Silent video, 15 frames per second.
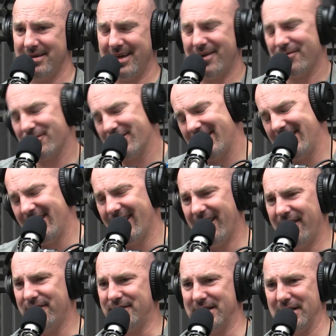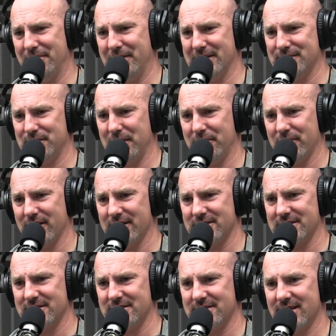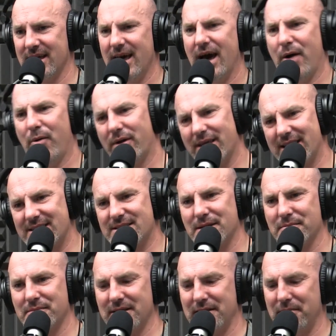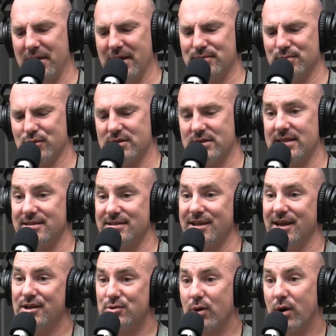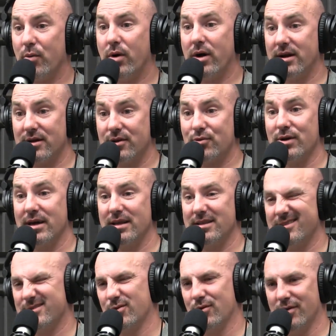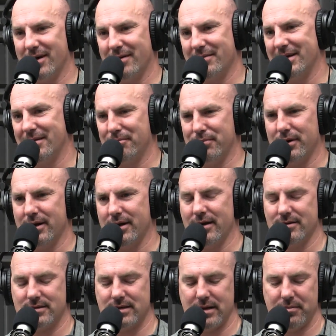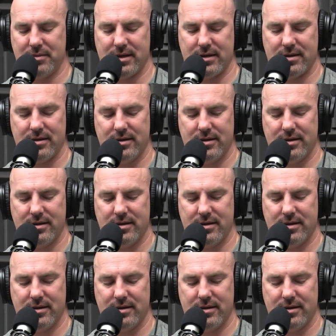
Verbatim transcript: I don't really love TPSP productions. Yeah. I want to get something that makes more sense. So I wanted to create this whole I'm getting bought out type thing.